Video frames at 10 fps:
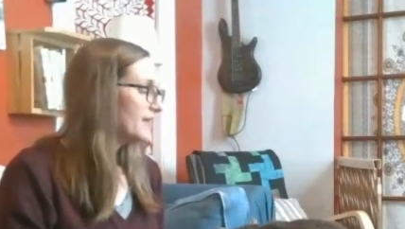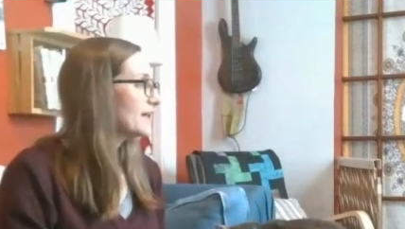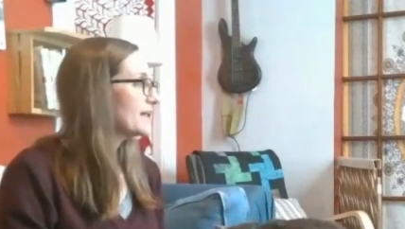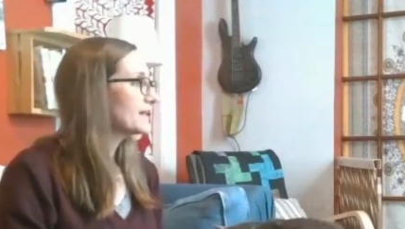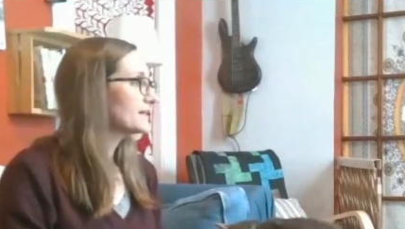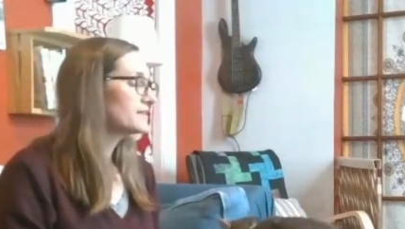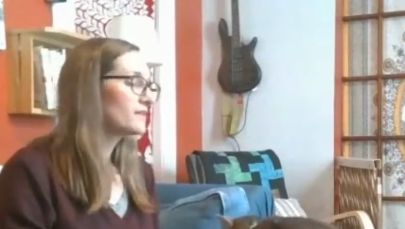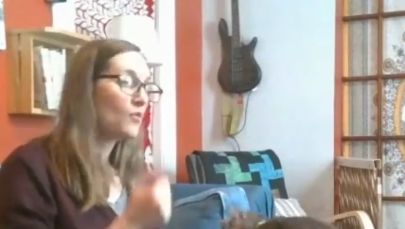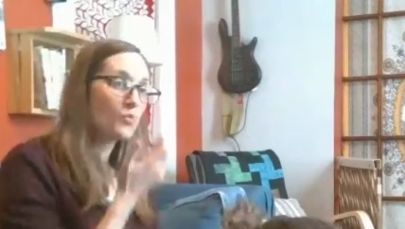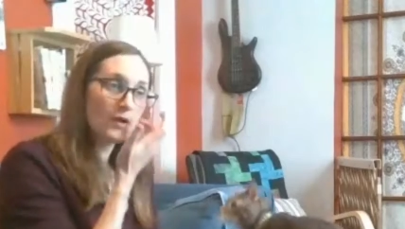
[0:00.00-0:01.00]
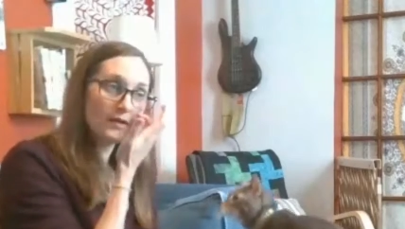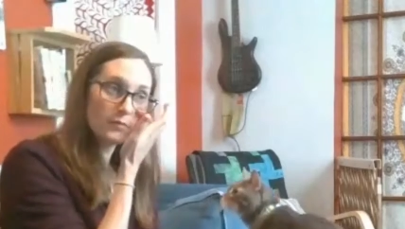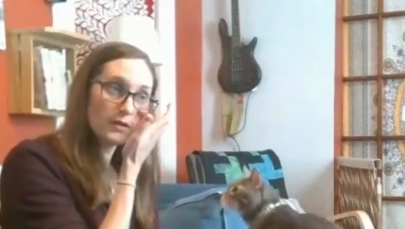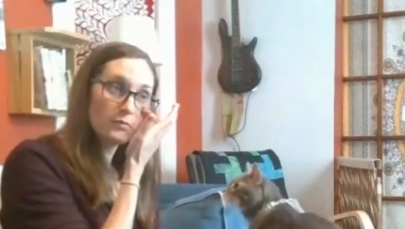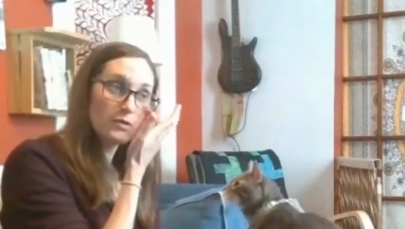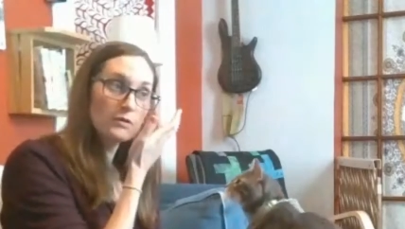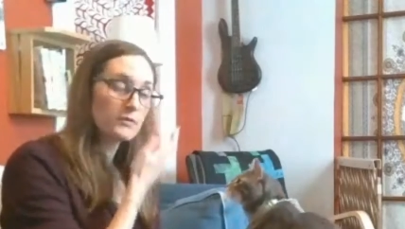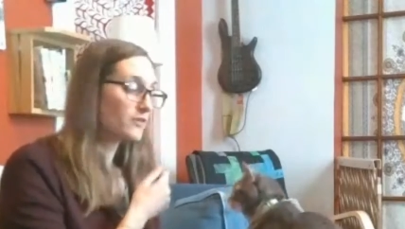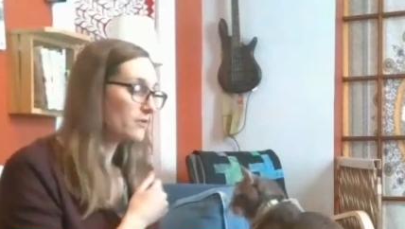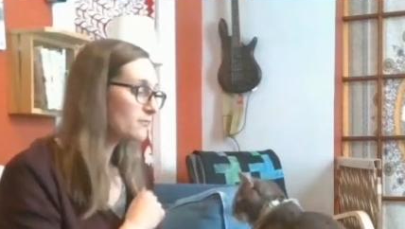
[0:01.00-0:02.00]
And when we work
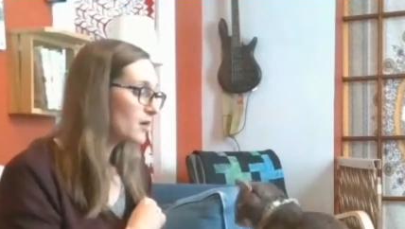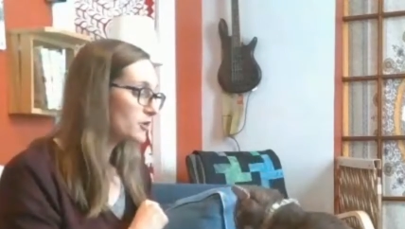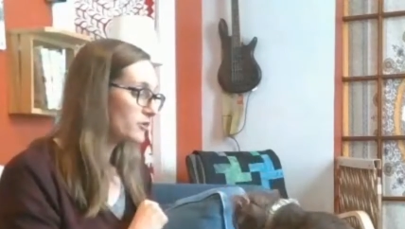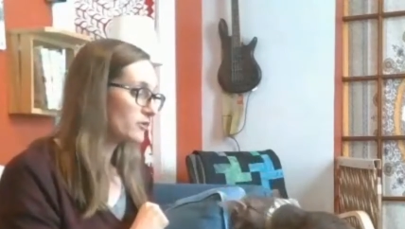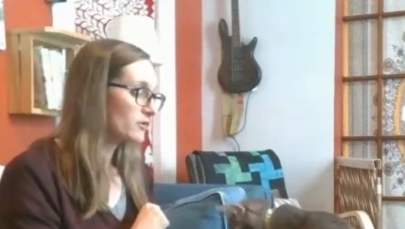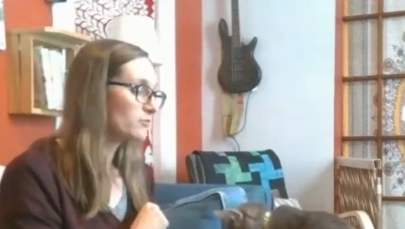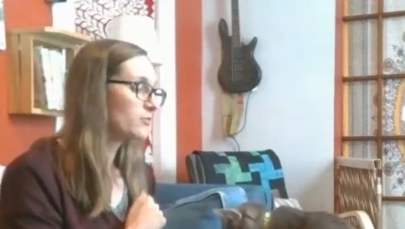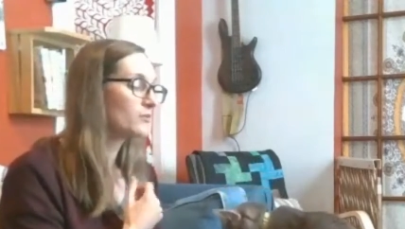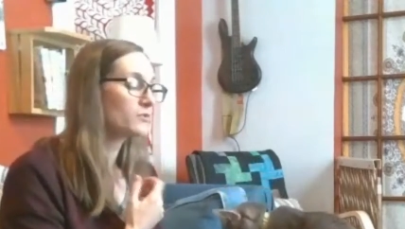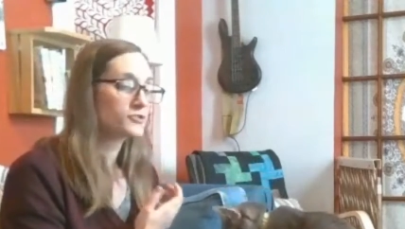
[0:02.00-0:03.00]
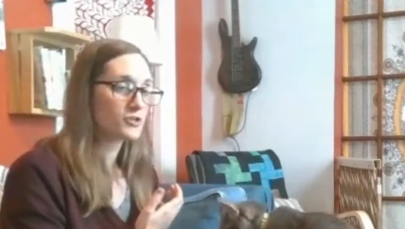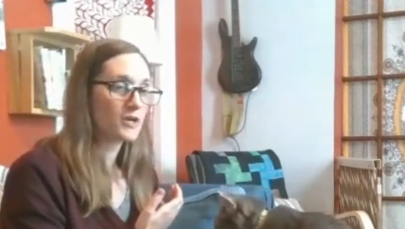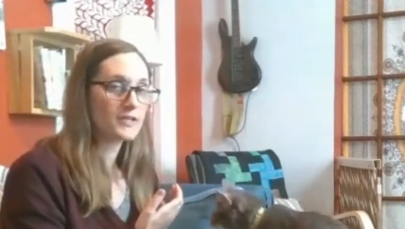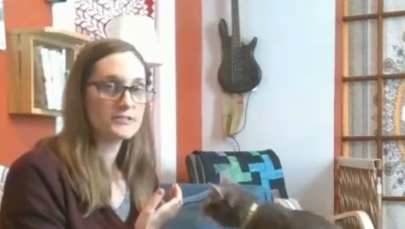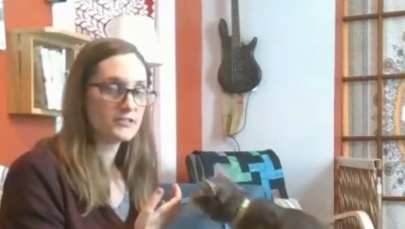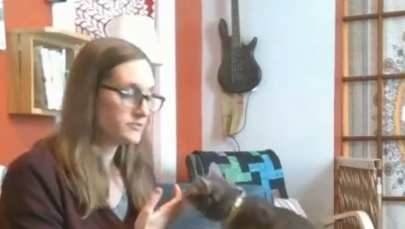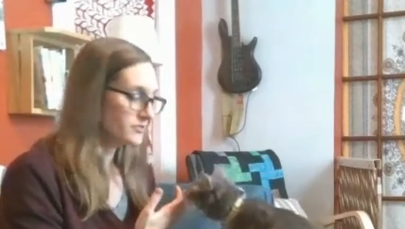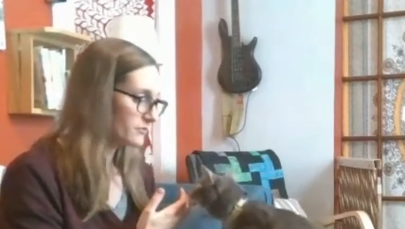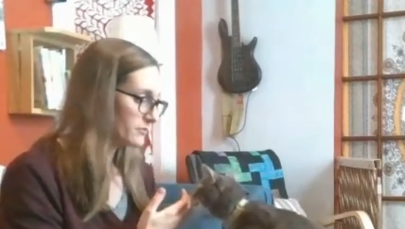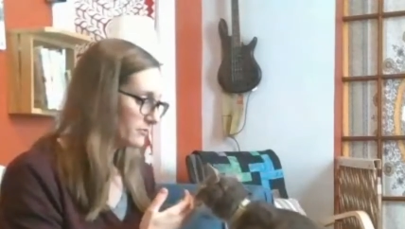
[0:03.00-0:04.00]
with our marker, what we're trying to
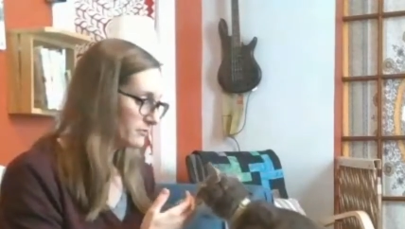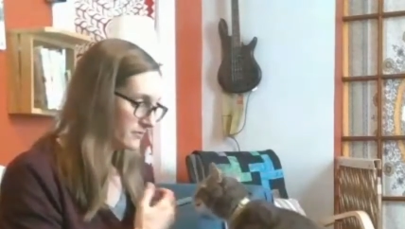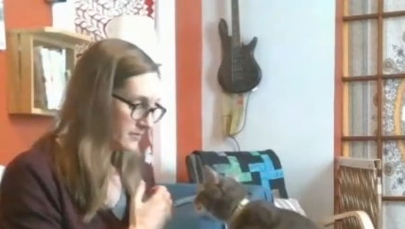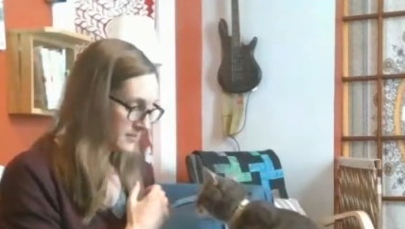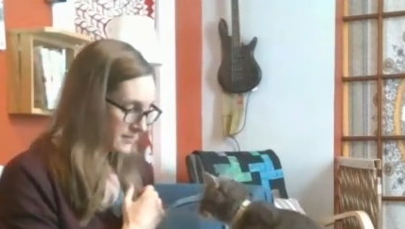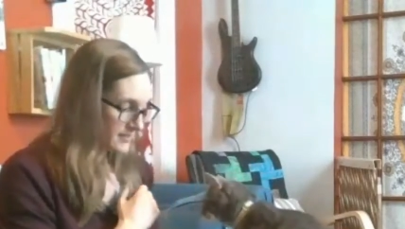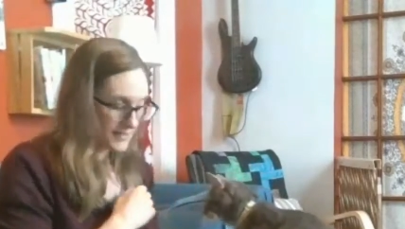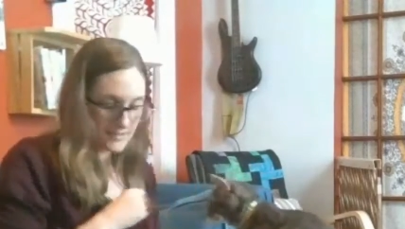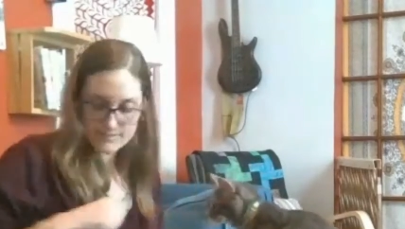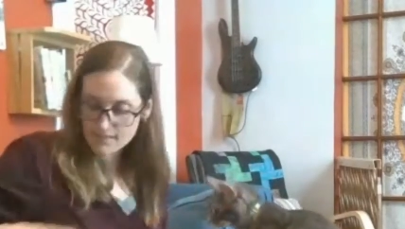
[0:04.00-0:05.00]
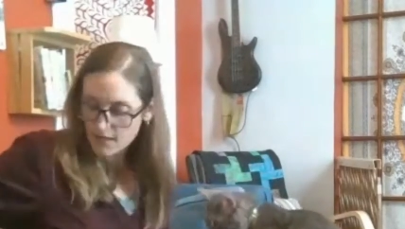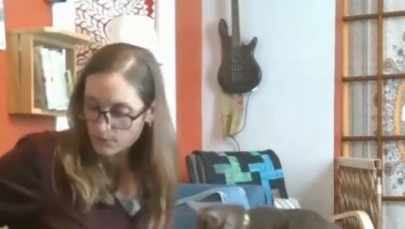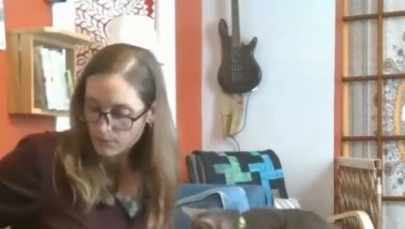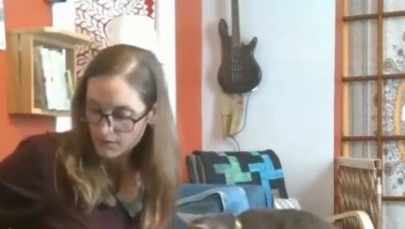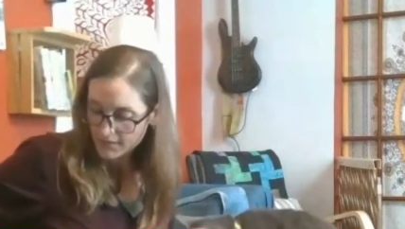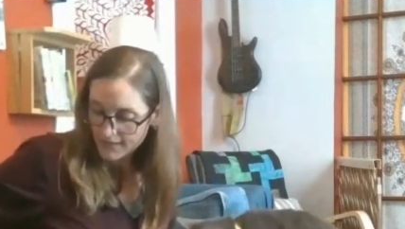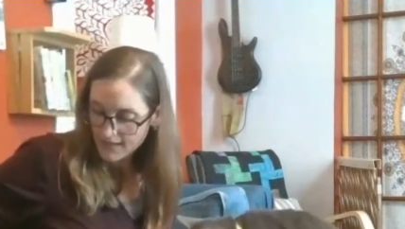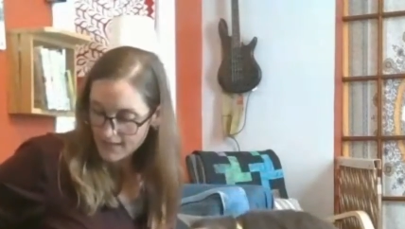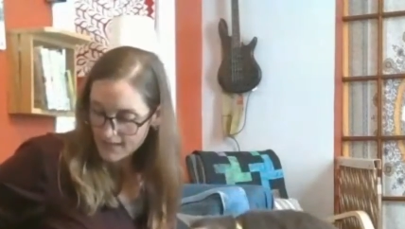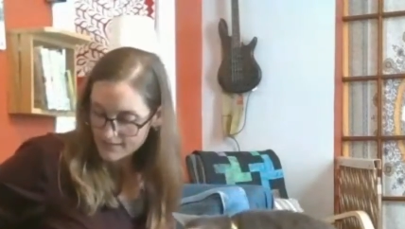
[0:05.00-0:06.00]
do is help our
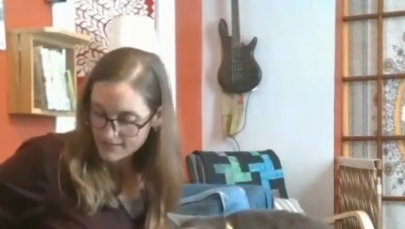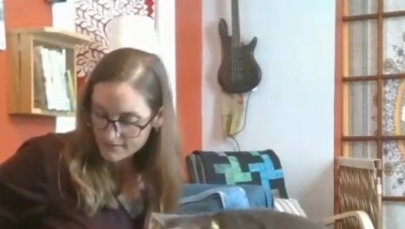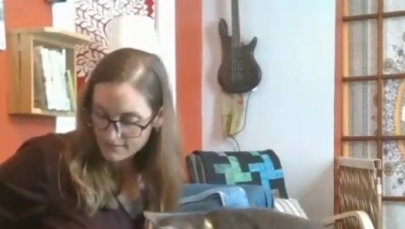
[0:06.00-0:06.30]
cat